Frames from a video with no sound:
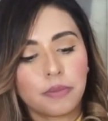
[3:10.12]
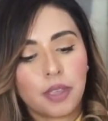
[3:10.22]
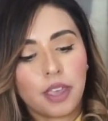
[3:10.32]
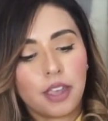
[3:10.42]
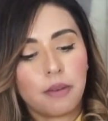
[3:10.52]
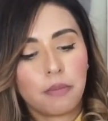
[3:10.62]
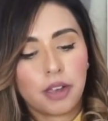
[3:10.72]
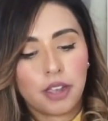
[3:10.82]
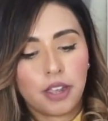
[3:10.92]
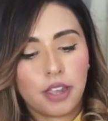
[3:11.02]
and
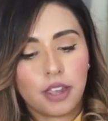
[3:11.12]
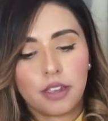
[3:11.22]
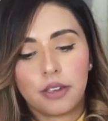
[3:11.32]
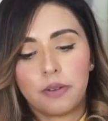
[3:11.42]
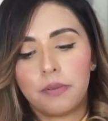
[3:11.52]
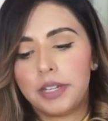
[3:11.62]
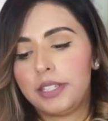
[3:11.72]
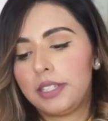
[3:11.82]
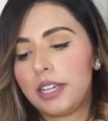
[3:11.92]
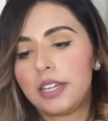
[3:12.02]
my
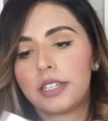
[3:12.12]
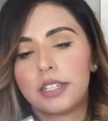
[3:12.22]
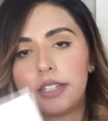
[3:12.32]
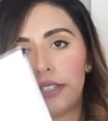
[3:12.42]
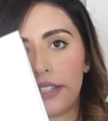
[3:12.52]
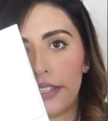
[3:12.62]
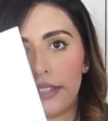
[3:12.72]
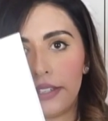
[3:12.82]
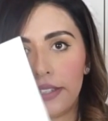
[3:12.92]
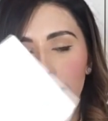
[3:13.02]
receipt is
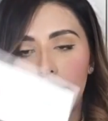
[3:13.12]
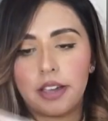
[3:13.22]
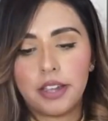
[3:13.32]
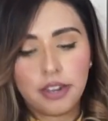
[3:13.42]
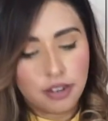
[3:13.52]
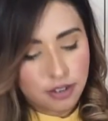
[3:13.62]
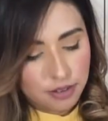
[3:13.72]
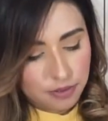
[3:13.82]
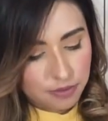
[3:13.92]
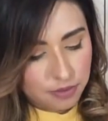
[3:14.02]
inside.
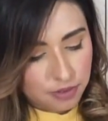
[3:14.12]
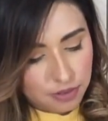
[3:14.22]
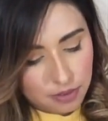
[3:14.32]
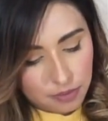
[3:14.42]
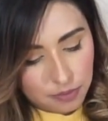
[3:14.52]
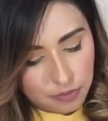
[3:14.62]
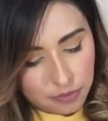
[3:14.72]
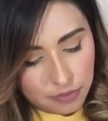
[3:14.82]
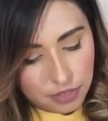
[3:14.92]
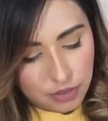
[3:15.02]

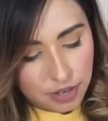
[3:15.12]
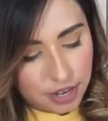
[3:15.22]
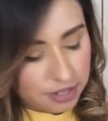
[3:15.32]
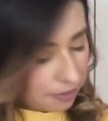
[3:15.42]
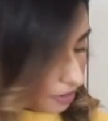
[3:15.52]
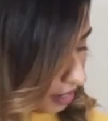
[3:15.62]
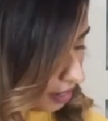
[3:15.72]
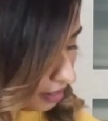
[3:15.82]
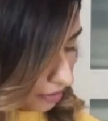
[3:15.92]
So it has my